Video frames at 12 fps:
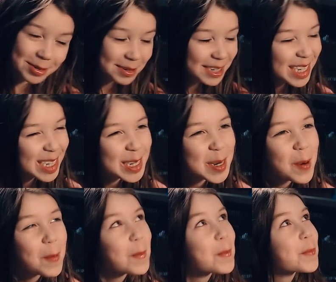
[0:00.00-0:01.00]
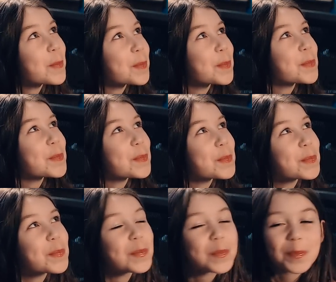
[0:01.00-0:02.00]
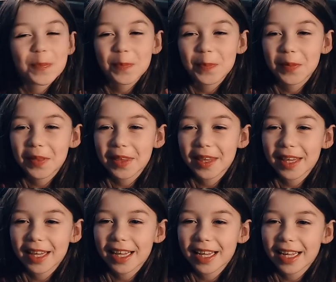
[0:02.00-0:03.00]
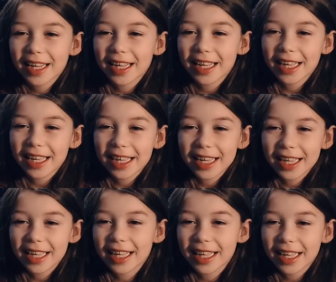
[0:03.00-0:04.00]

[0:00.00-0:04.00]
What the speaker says: And don't forget about my mentorship, LucidPIXUL.